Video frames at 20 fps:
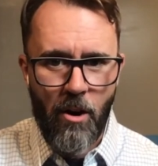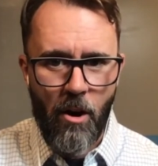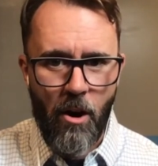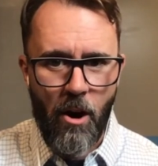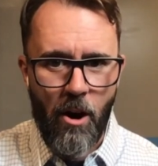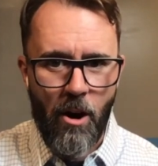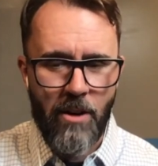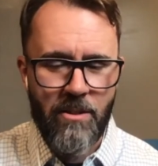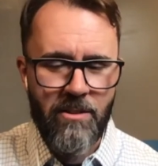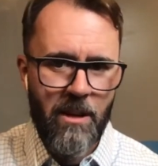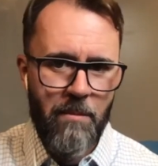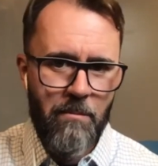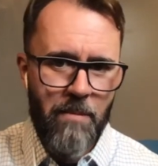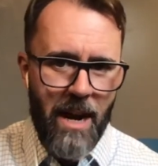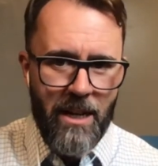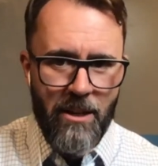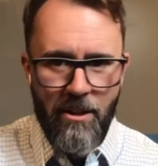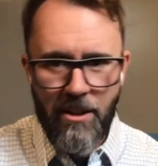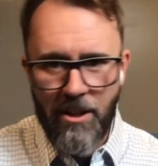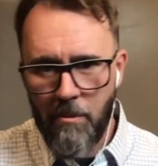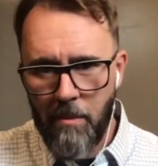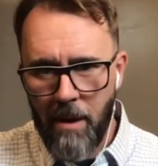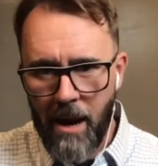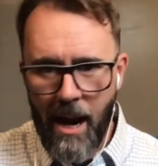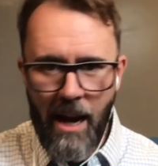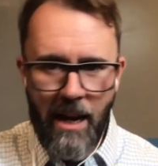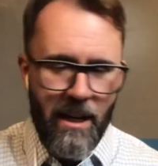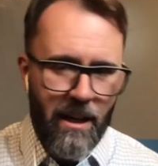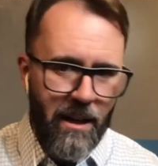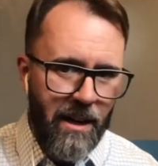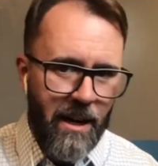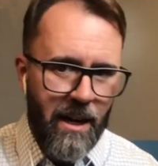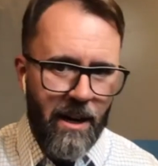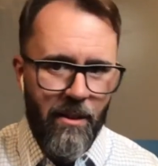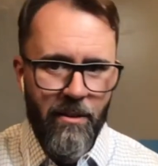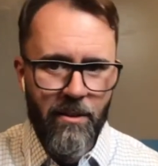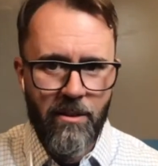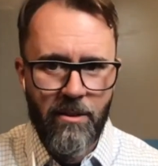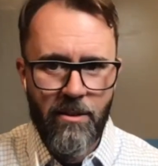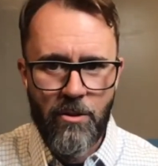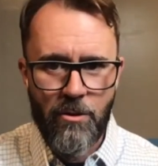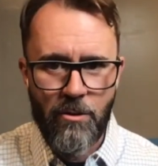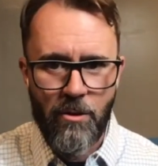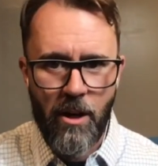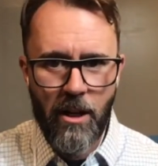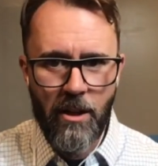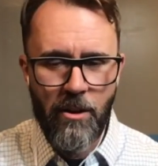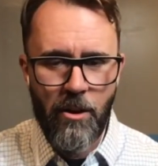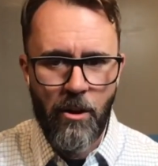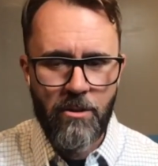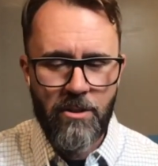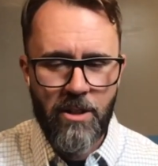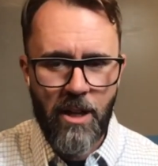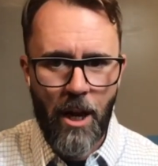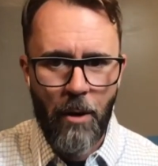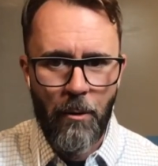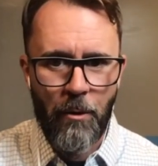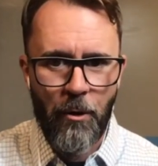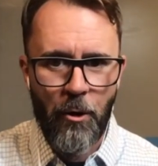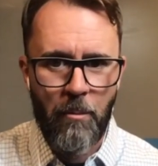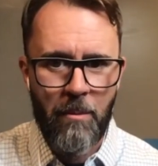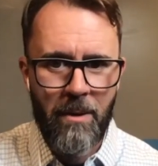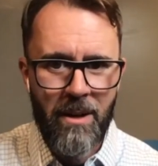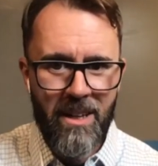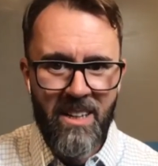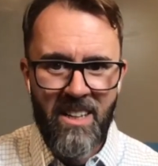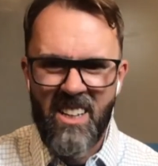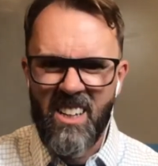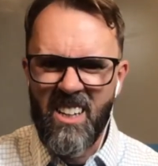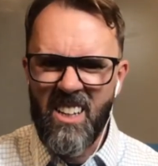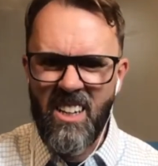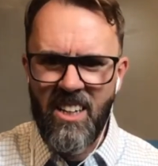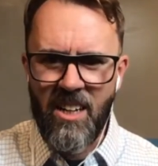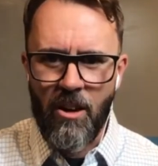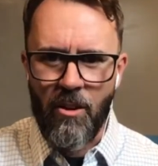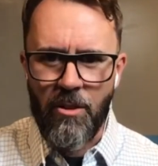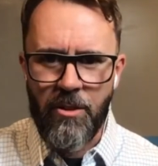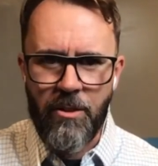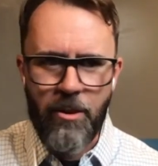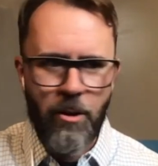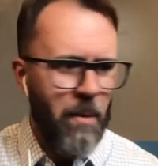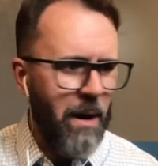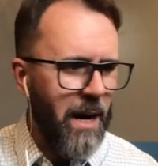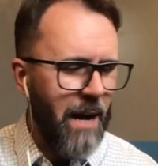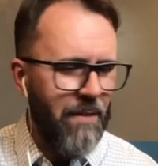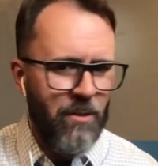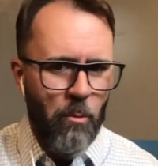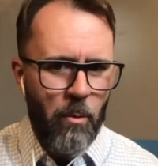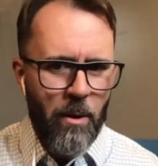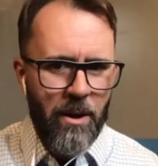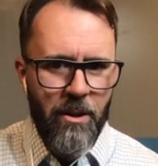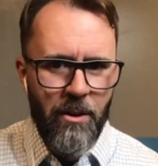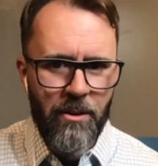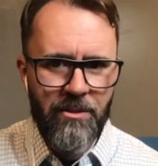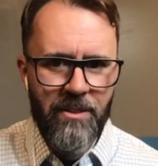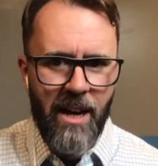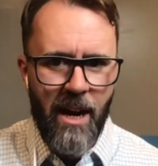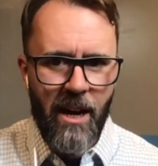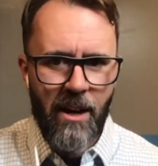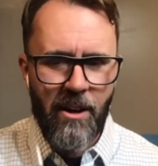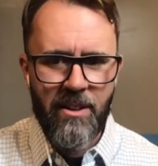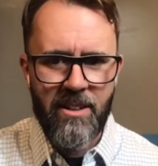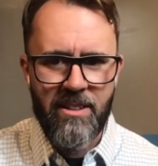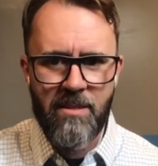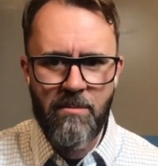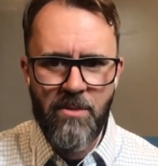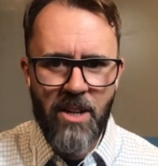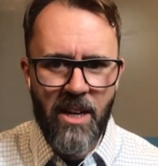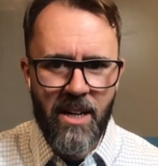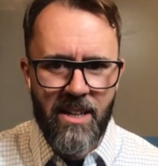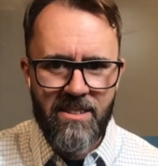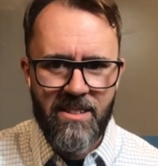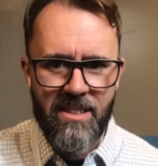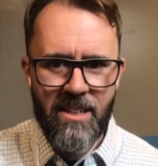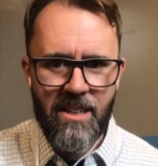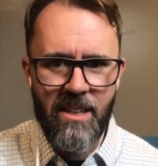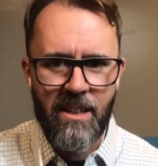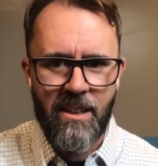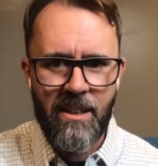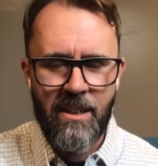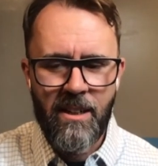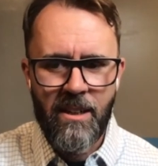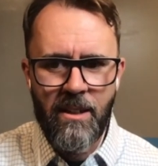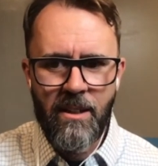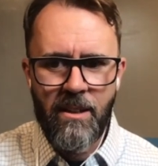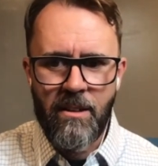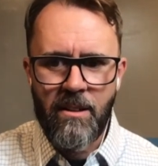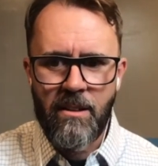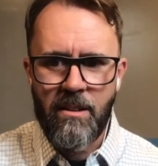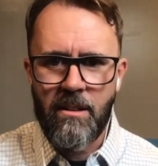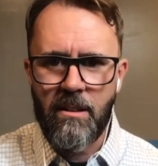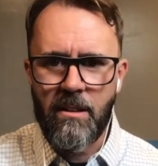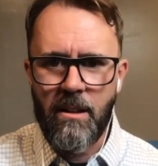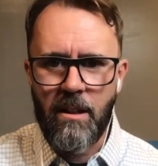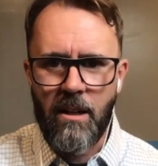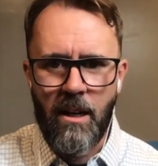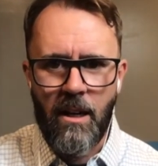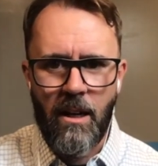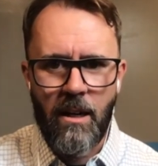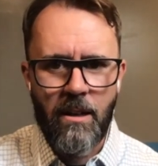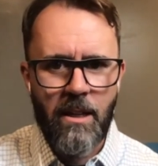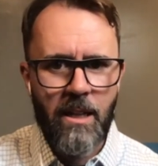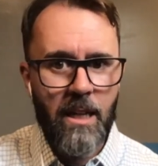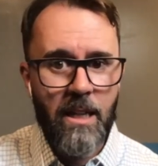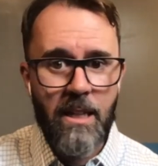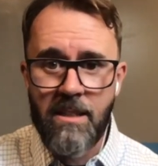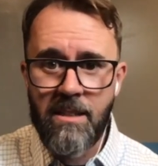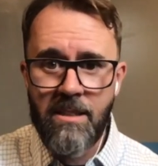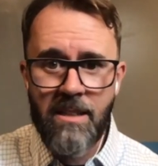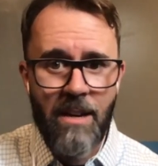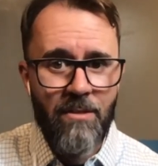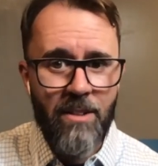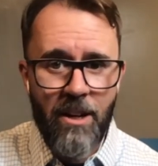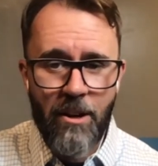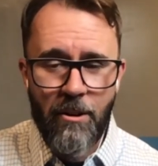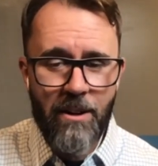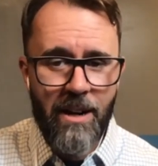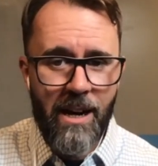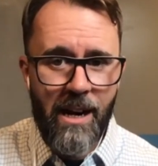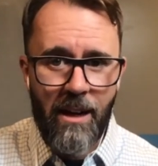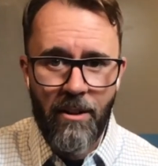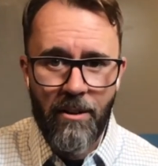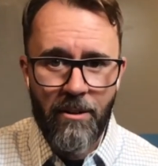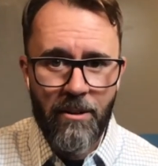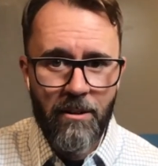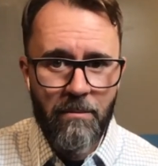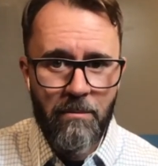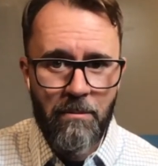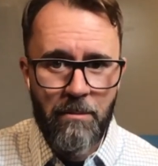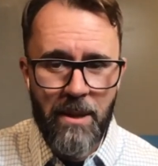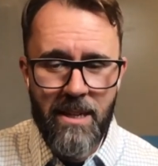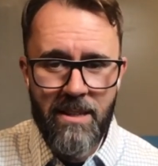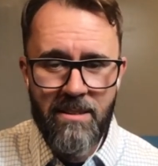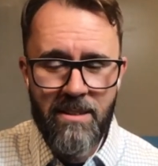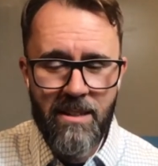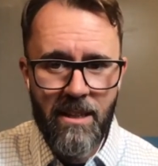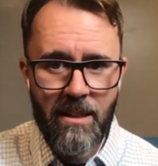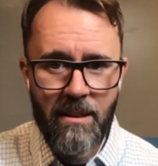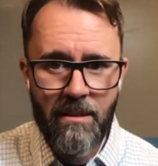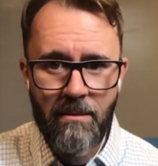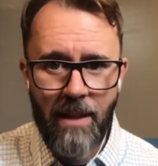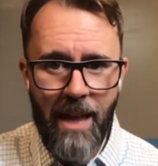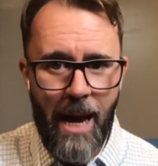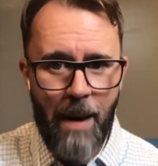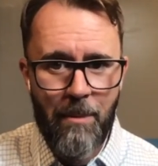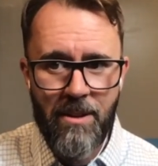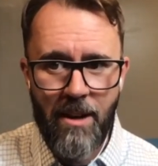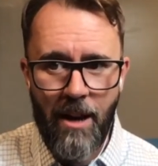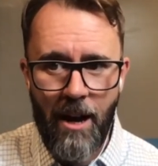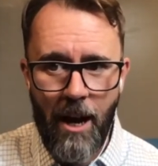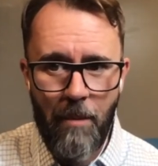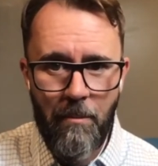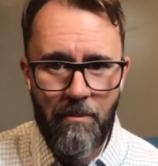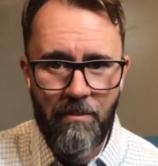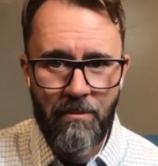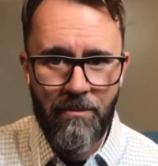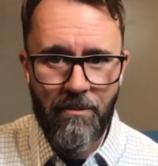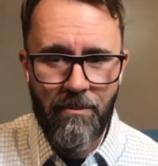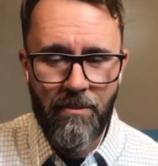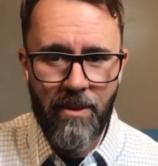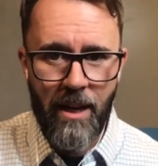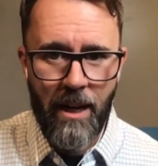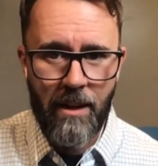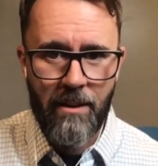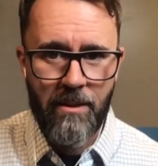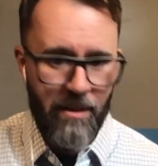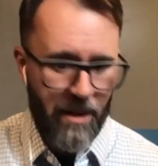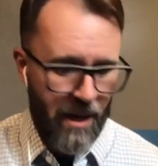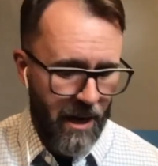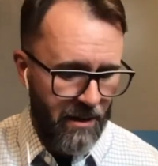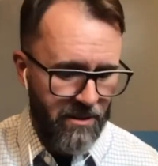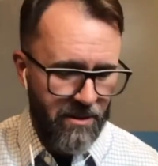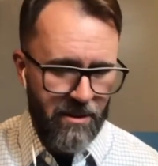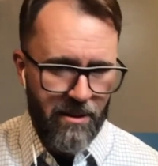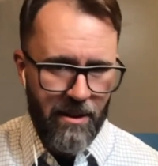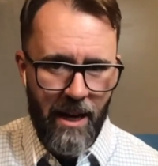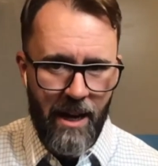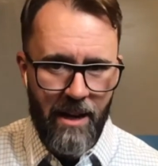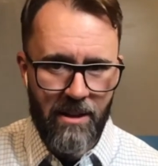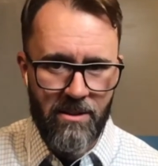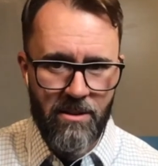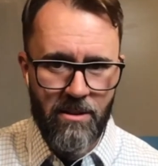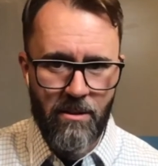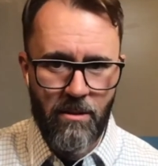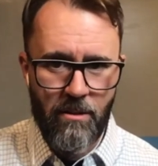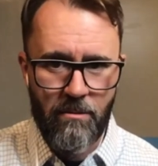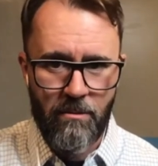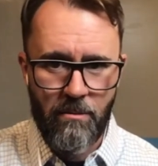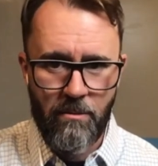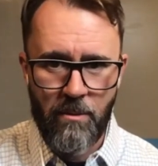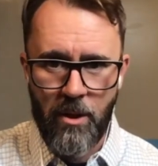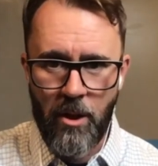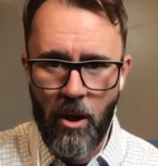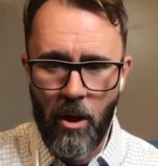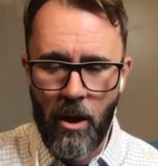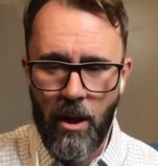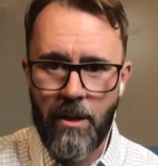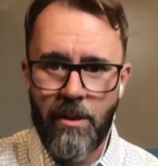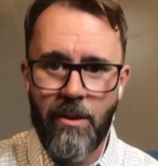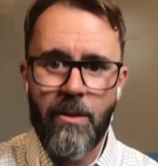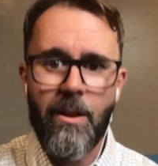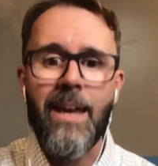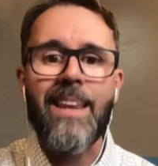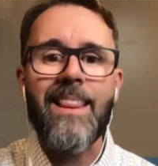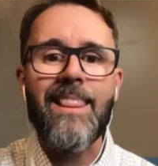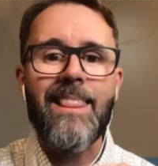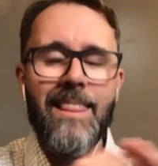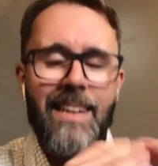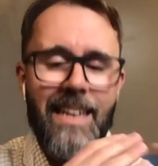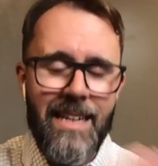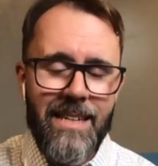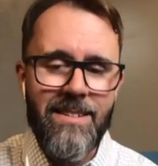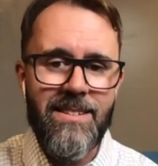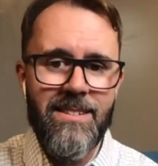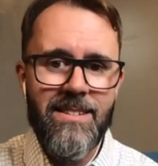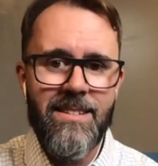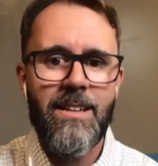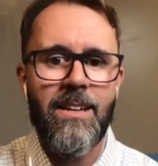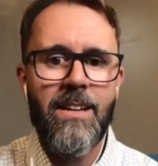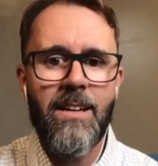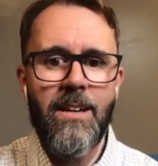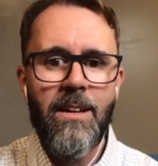the car, it's getting banged around in your bag, in and out of the, the truck in the hotel room. You know, you might have the windows down and you get some dust in. Get a seven hundred dollar P C laptop that has, has, you know, at least